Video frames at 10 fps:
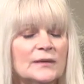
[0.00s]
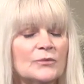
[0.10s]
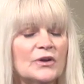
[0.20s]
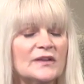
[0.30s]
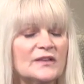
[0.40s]

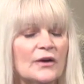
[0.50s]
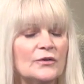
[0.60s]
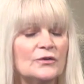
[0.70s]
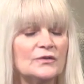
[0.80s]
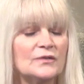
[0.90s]
am going to tell
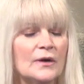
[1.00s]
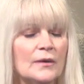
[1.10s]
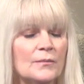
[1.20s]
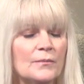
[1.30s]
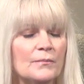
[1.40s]
you
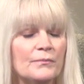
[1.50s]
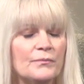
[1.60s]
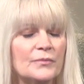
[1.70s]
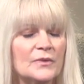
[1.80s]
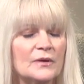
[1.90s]
some
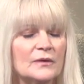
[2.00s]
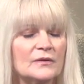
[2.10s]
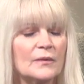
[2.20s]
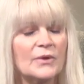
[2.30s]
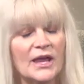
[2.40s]

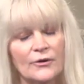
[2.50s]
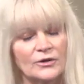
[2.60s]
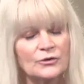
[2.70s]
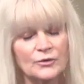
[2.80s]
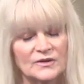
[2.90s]
some
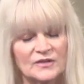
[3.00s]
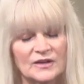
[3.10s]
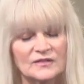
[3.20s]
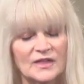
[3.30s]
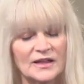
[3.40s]

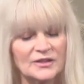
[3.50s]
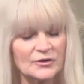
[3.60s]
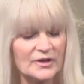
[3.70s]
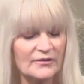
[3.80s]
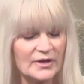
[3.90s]
characteristics that
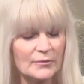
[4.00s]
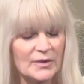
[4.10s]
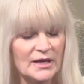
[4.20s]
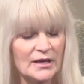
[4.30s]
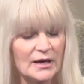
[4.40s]
they're giving
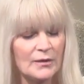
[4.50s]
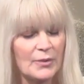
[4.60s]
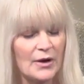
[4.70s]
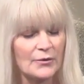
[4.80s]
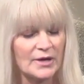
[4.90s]
me
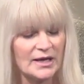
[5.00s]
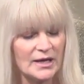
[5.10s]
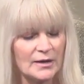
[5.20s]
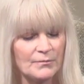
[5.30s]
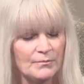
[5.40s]
about
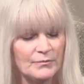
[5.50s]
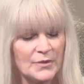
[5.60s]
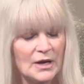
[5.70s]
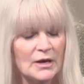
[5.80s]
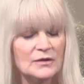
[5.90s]
him
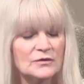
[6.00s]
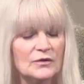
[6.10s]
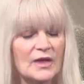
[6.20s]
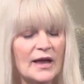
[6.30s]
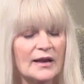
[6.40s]
so
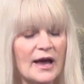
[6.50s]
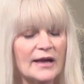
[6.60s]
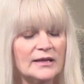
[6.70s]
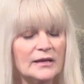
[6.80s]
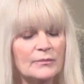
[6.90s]
that
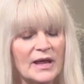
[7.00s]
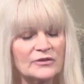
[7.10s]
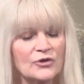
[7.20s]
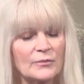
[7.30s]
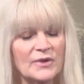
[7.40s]
I can make
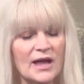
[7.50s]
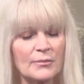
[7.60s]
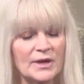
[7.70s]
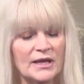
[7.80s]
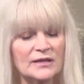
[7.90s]
sure I'm
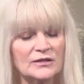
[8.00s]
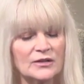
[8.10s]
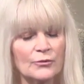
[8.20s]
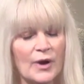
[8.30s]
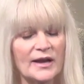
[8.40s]
tapping into
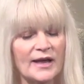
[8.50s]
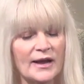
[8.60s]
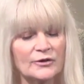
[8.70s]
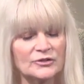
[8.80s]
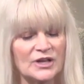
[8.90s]
the right
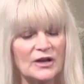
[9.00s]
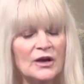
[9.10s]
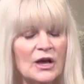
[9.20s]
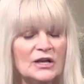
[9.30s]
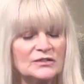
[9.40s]
energy.
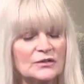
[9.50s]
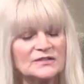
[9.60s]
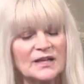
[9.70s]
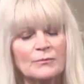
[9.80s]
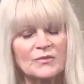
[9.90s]
So
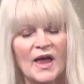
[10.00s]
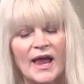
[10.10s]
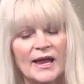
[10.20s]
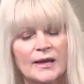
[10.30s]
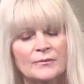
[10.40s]

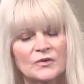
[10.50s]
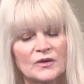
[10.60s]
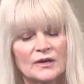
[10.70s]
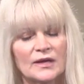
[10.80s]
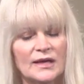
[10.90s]
sometimes
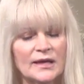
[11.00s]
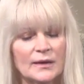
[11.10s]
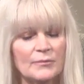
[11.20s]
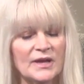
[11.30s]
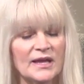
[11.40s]
he
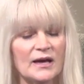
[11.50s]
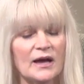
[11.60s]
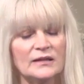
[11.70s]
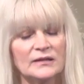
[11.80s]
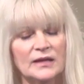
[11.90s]
can be
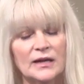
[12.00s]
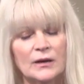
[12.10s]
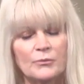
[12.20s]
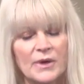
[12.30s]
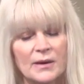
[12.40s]
a
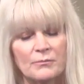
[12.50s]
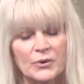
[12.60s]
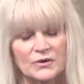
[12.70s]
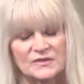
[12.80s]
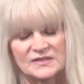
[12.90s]
little bit
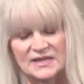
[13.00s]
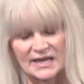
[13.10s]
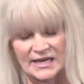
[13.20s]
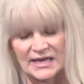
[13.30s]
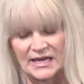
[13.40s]

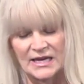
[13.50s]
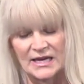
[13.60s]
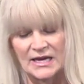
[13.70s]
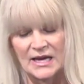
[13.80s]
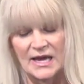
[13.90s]

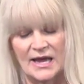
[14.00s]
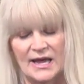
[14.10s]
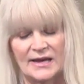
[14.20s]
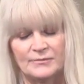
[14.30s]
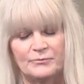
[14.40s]
persnickety,
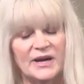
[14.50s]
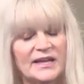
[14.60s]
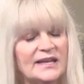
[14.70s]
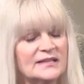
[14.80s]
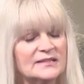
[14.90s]
and but
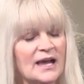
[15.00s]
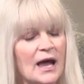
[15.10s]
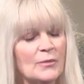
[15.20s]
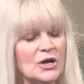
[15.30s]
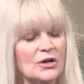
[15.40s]
he is
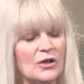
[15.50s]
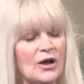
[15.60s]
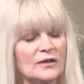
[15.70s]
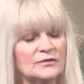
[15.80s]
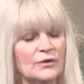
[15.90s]
comical
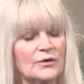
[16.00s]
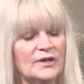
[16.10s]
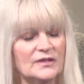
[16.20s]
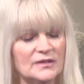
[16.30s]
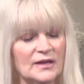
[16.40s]
also.
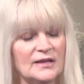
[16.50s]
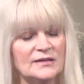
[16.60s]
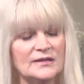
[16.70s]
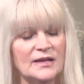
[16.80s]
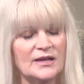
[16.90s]
He's
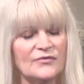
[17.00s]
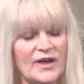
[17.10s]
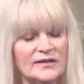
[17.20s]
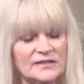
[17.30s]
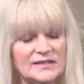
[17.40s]
he he
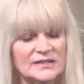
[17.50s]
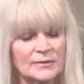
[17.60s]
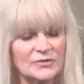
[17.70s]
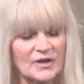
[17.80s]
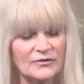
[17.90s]
fancies
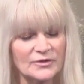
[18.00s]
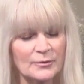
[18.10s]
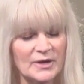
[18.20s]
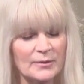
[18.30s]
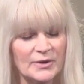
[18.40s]
himself to
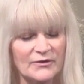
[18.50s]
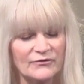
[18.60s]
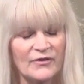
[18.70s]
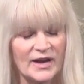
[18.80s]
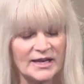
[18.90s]
be a bit
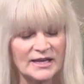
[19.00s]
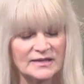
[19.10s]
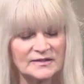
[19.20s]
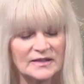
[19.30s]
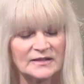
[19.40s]
funny.
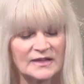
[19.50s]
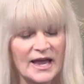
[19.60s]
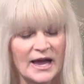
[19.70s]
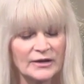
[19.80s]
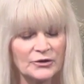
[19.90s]
Is this
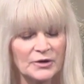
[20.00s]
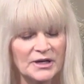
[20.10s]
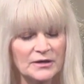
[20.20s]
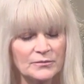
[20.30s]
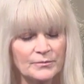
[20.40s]
accurate?